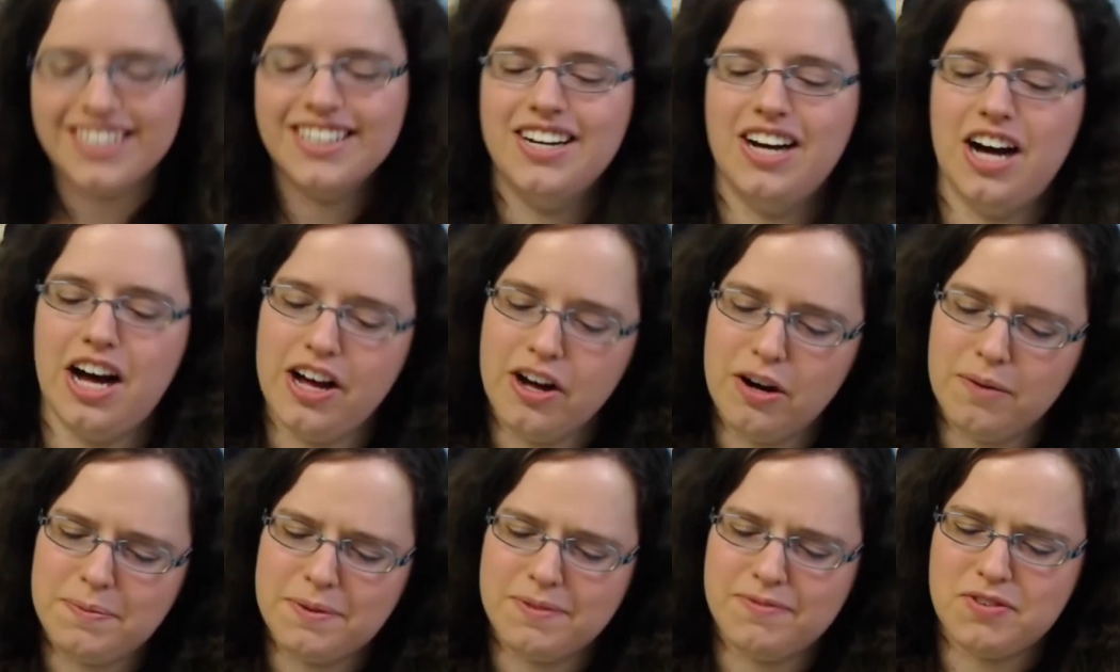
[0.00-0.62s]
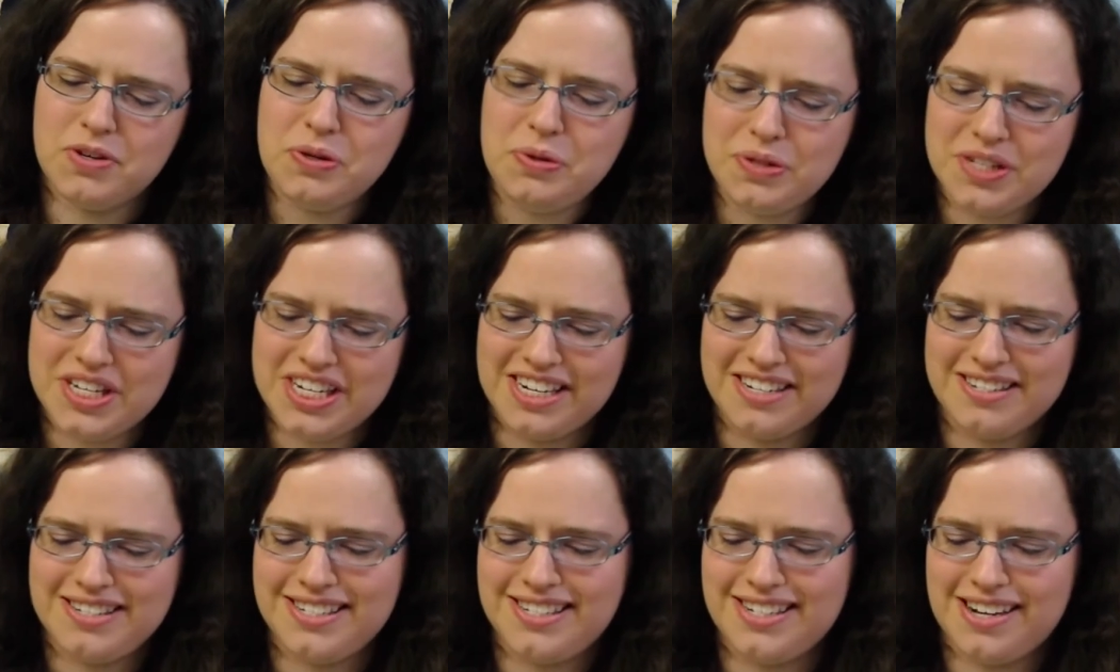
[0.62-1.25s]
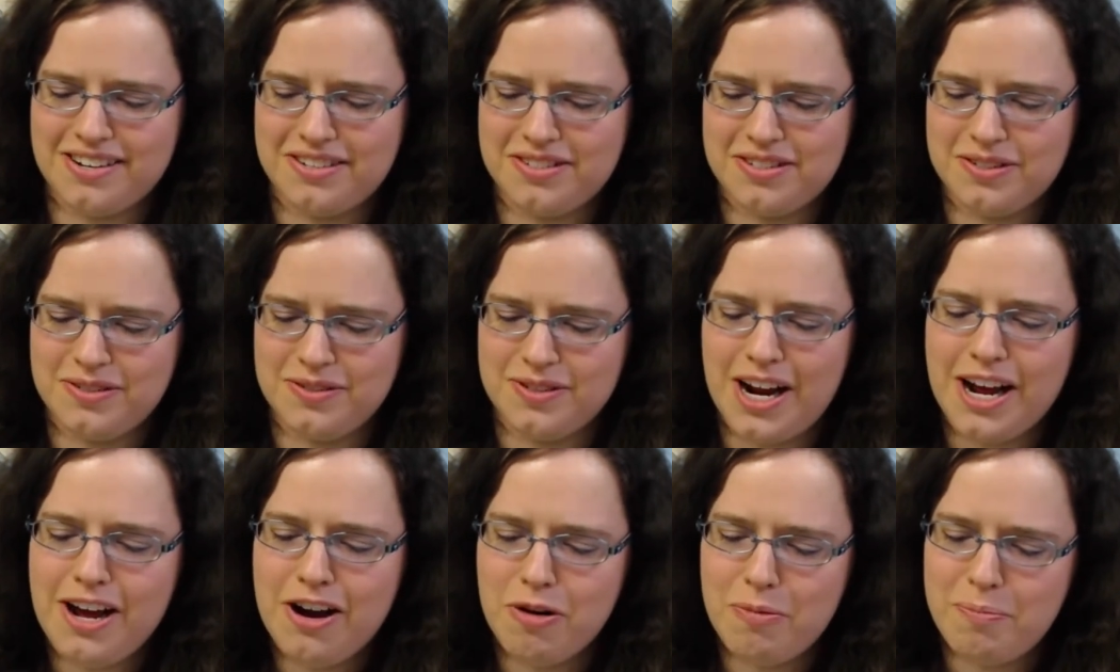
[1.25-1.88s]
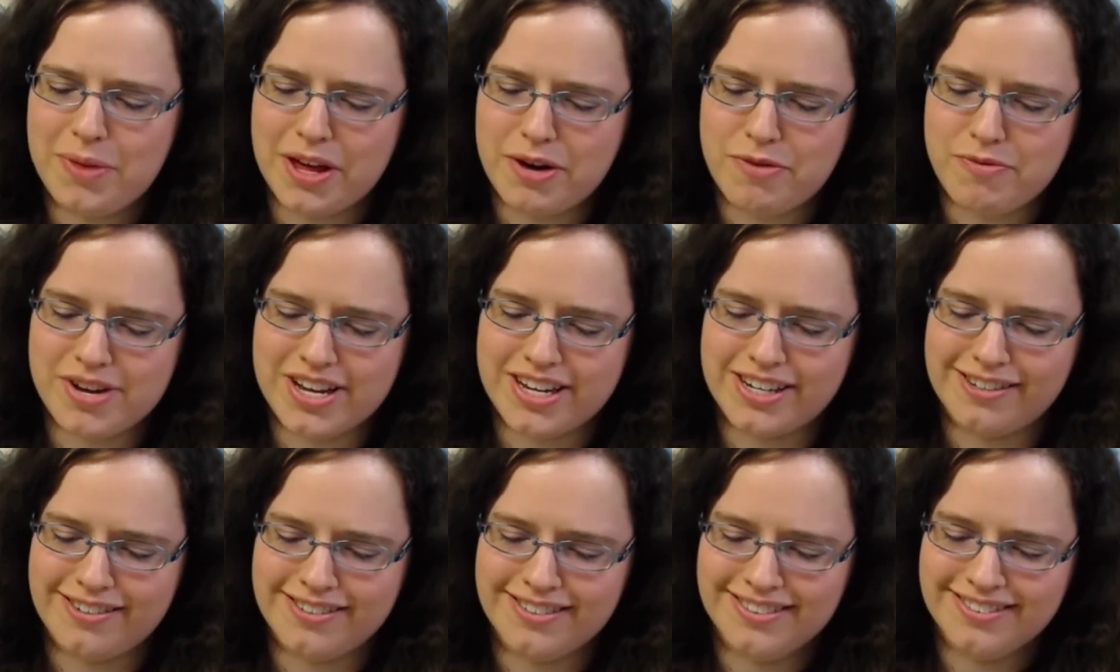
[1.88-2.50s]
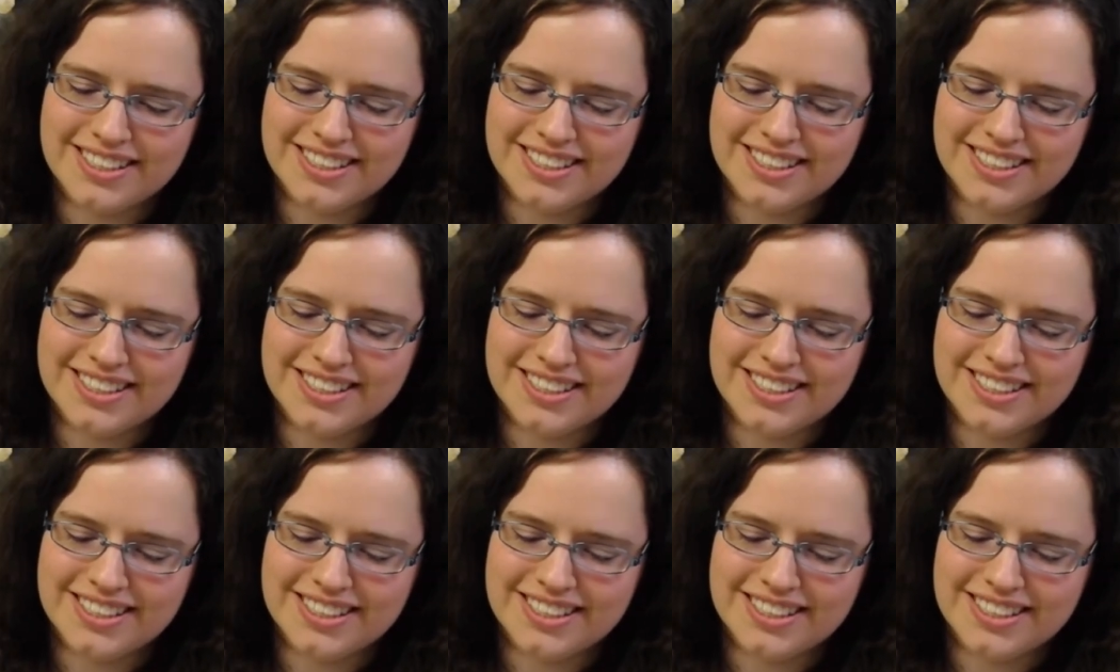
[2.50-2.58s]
I hope the views get unstuck soon. I hope they win.